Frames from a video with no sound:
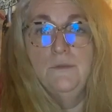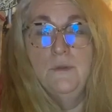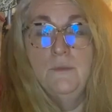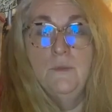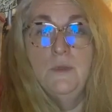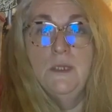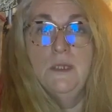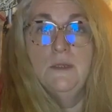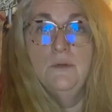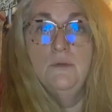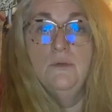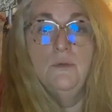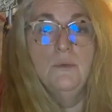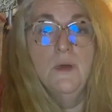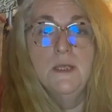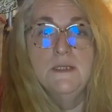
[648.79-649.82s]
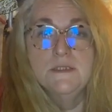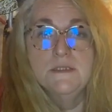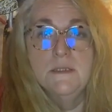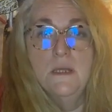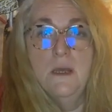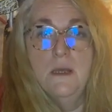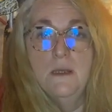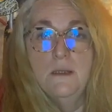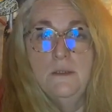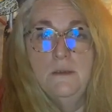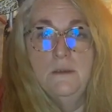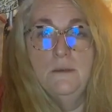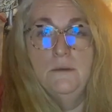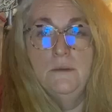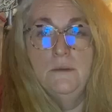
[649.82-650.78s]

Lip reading: and we can always learn.